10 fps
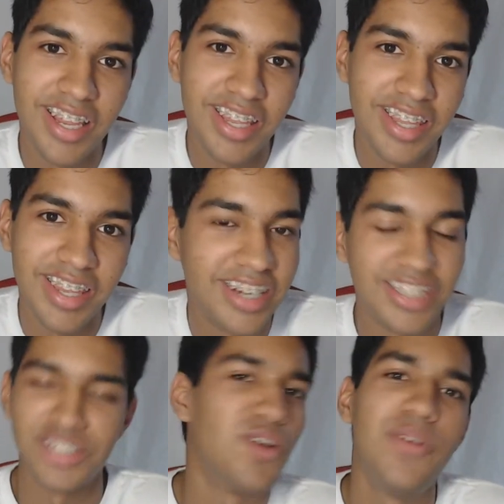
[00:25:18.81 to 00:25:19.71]
There's no
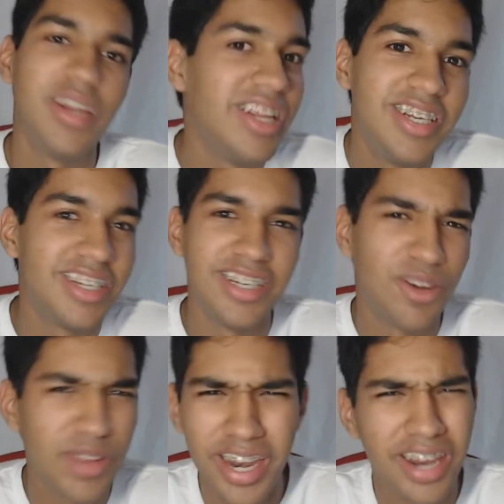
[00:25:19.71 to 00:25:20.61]
need to know that.
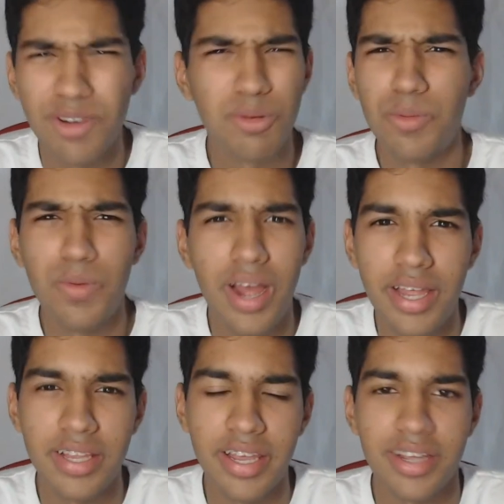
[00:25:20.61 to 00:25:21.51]
I don't know why. Like,
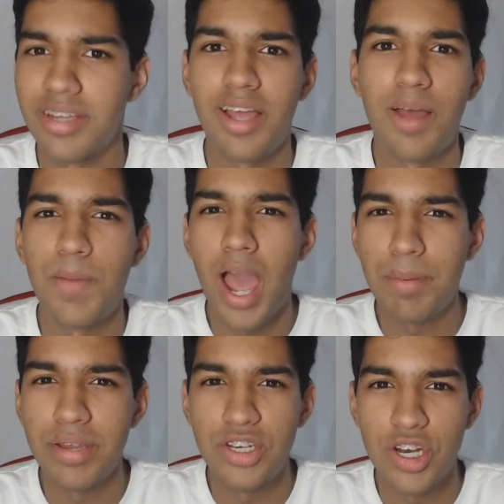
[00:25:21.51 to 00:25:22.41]
I'm happy
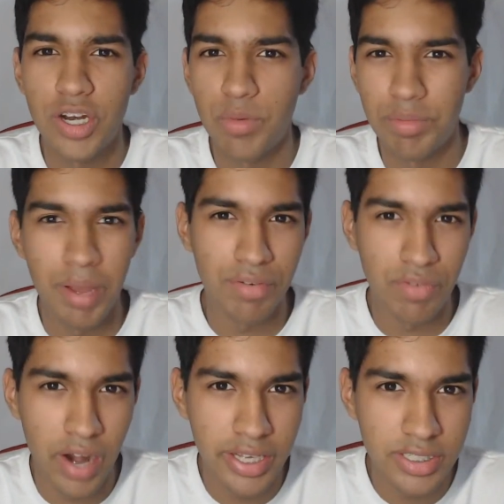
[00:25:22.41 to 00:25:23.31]
sharing it with my
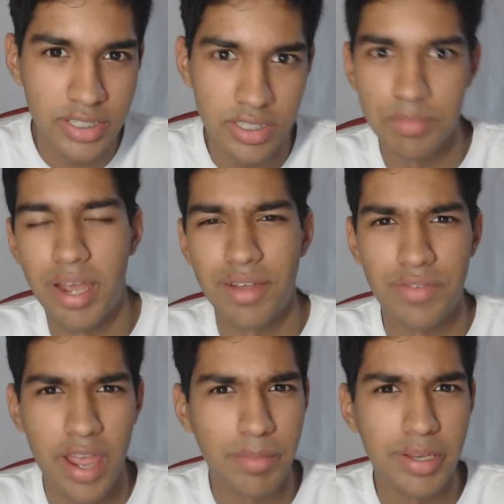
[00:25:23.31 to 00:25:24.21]
friends and my
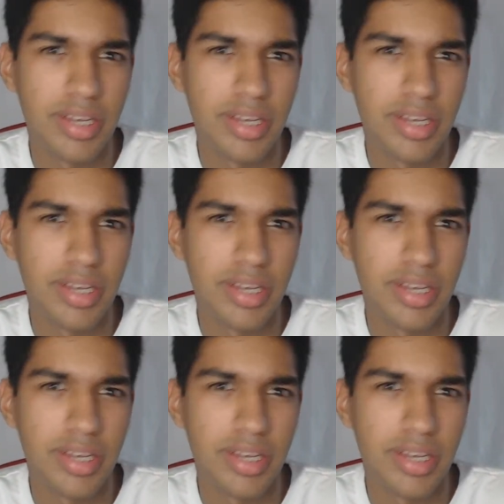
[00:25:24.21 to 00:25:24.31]
family and